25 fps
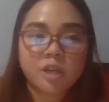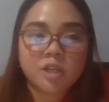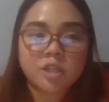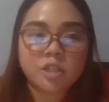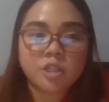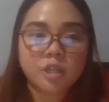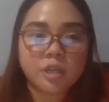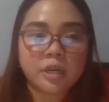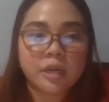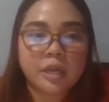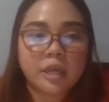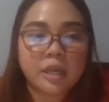
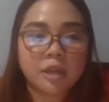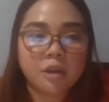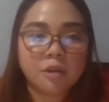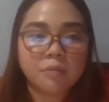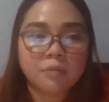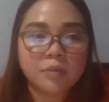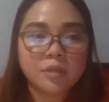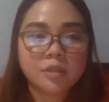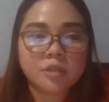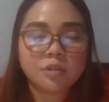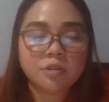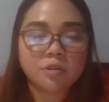question here,
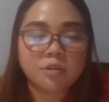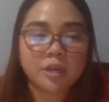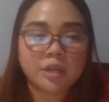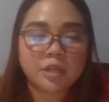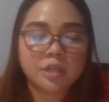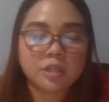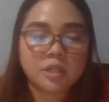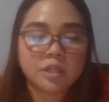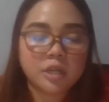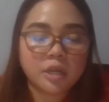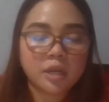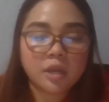Ms.
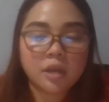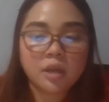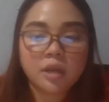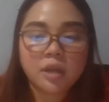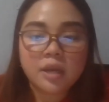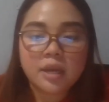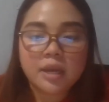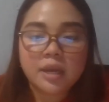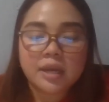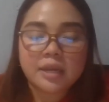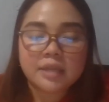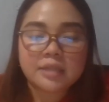Reggie.
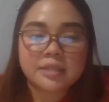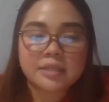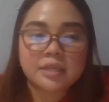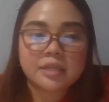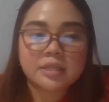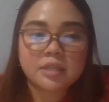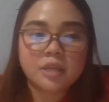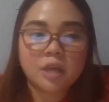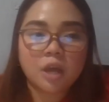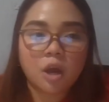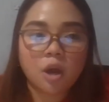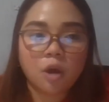It
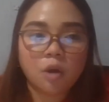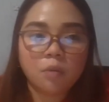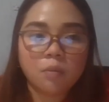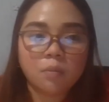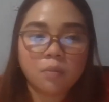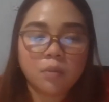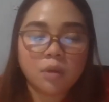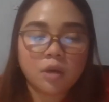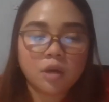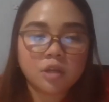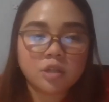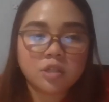says, how
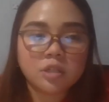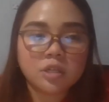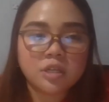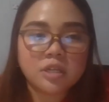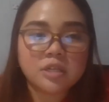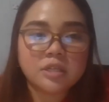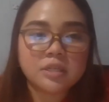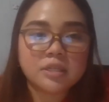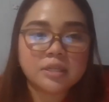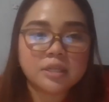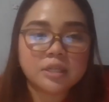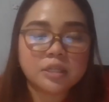much
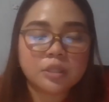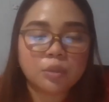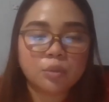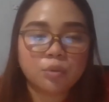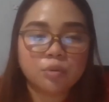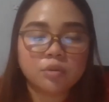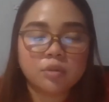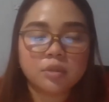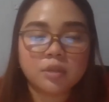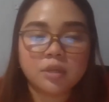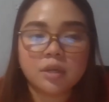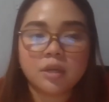is the
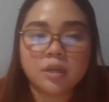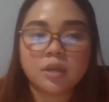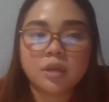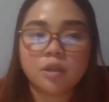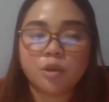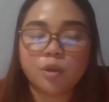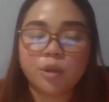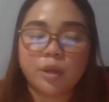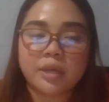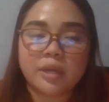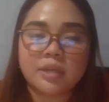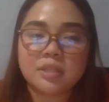
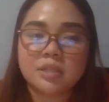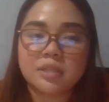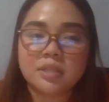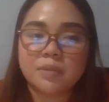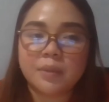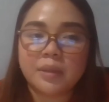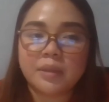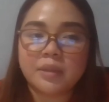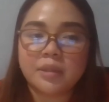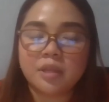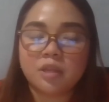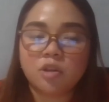total or
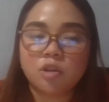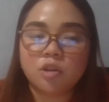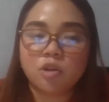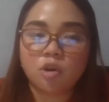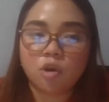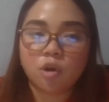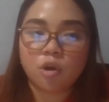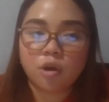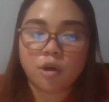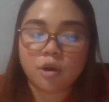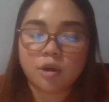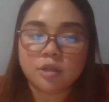estimated
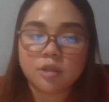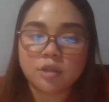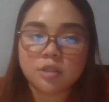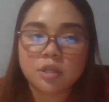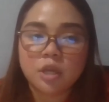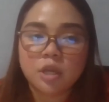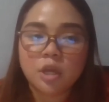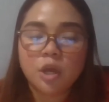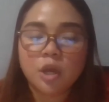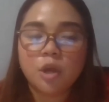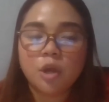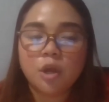cost
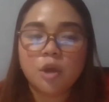